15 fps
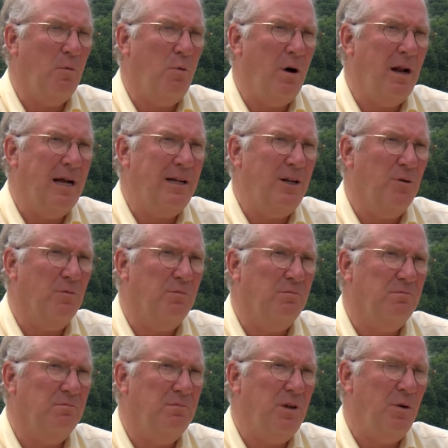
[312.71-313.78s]
while I don't
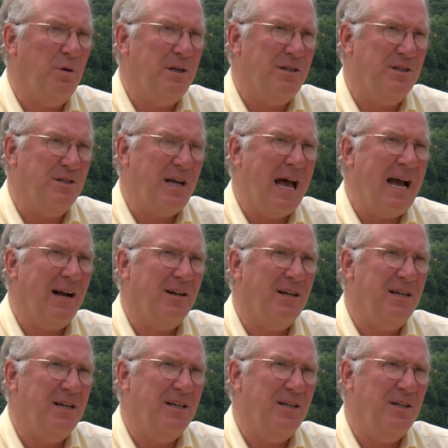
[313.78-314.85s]
know
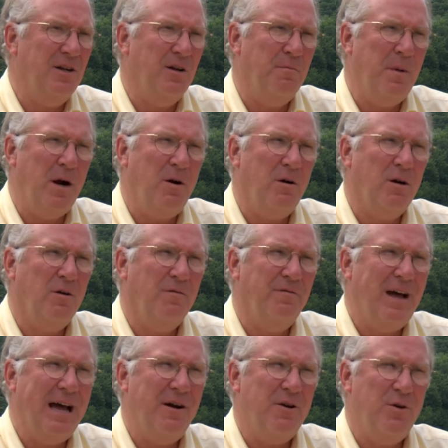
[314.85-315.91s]
exactly a numerical
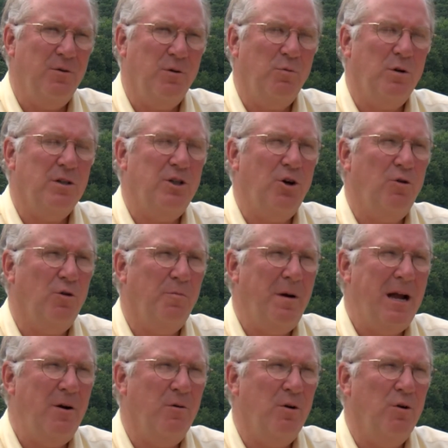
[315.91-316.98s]
value on what total
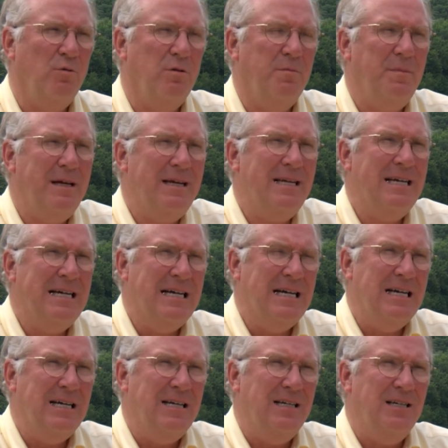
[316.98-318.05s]
payroll would be,
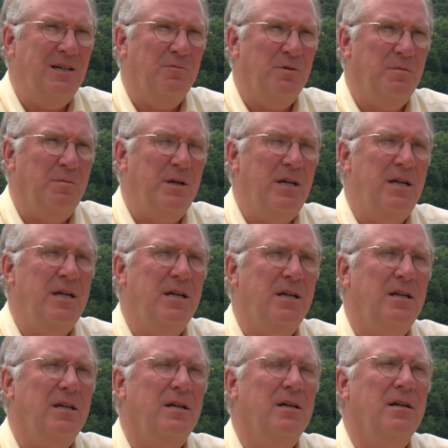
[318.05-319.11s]
it would be
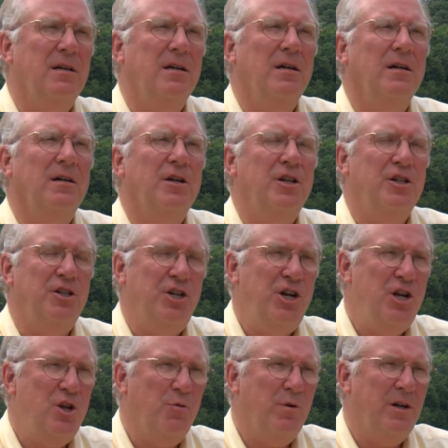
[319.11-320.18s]

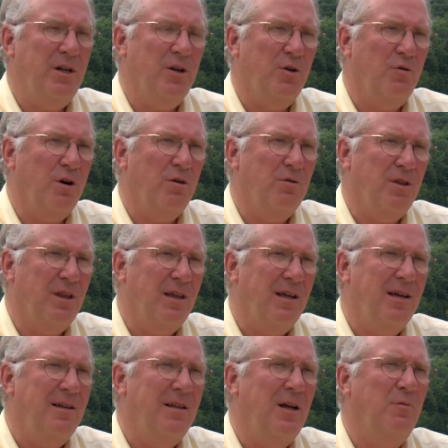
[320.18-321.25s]
continuing the growth
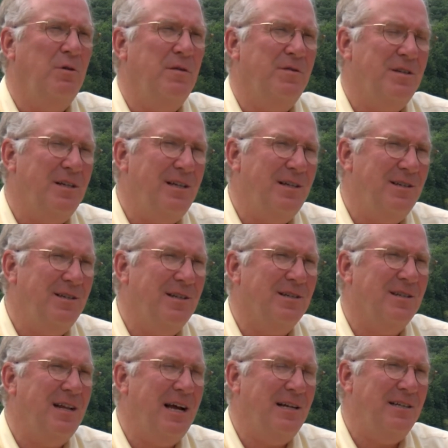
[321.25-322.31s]
that we've seen
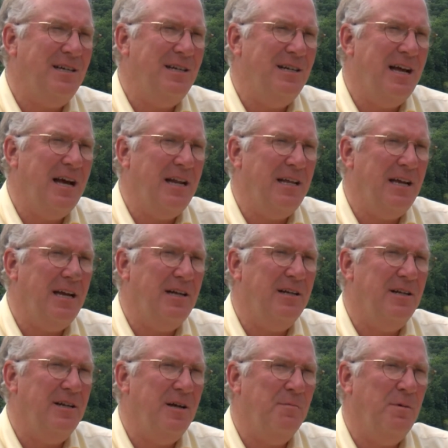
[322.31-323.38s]
since 1998
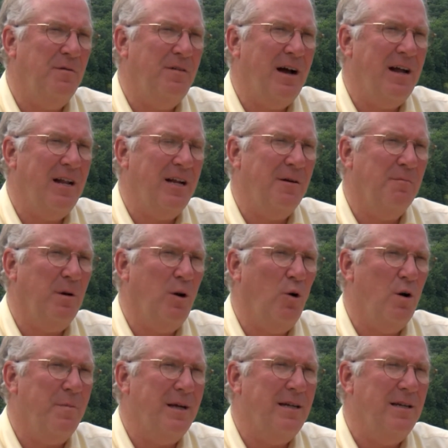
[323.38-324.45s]
in providing
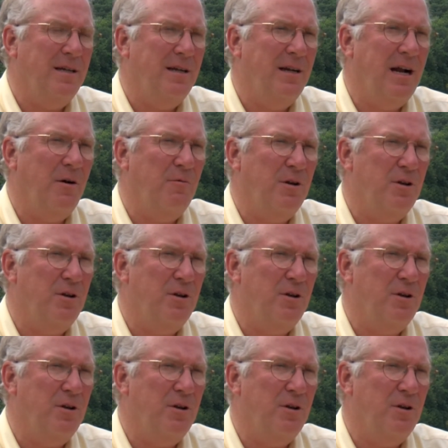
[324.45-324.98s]
employment in our